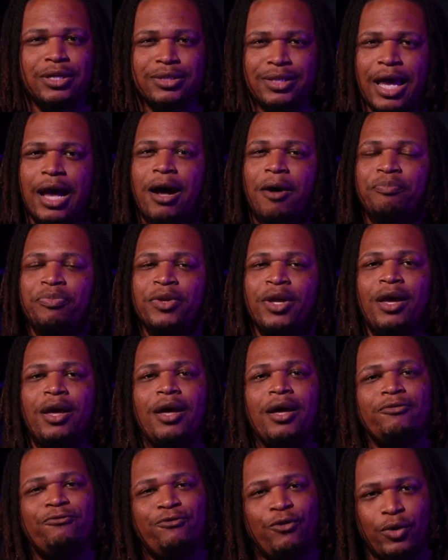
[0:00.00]
Now,
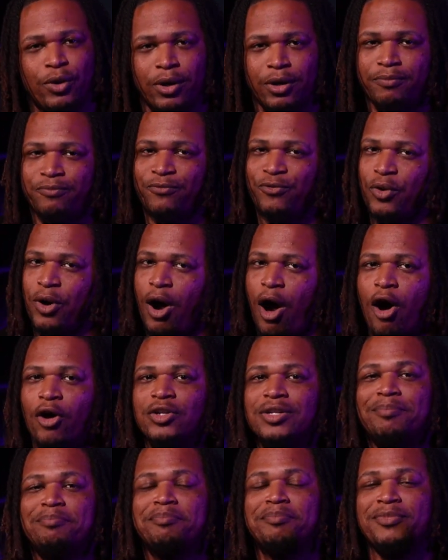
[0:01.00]
for
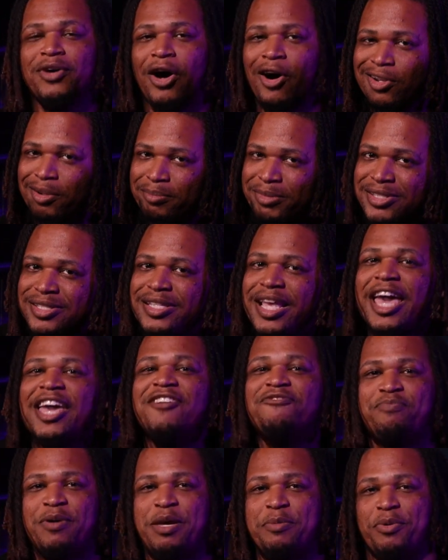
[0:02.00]
all of my
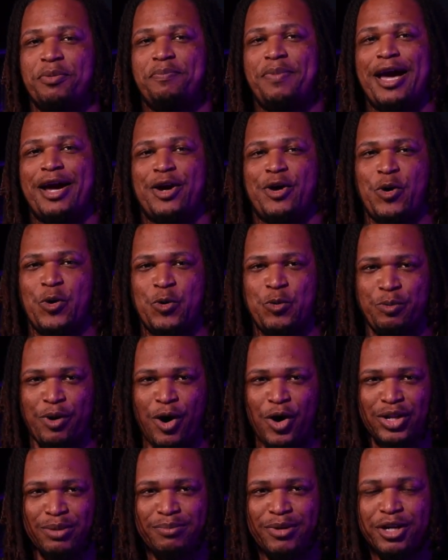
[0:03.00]
saved people back home,
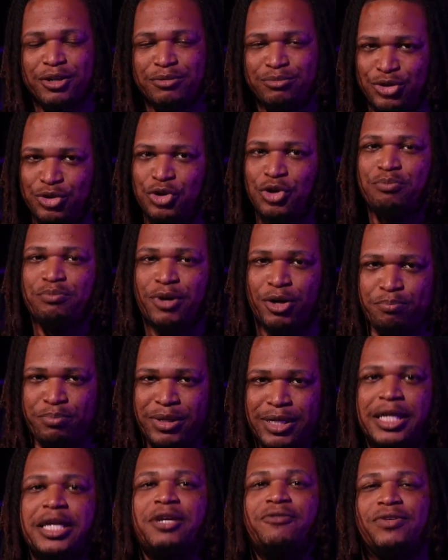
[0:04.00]
all of my my
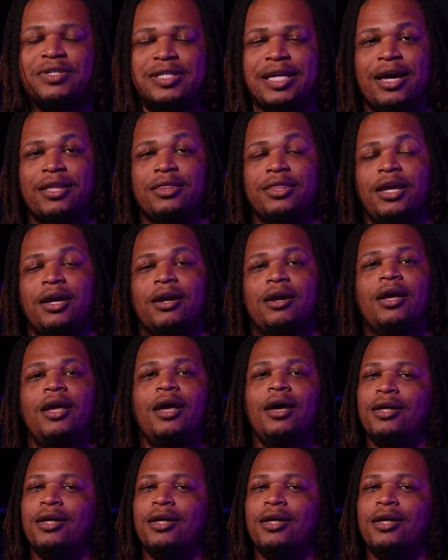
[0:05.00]
believers out there,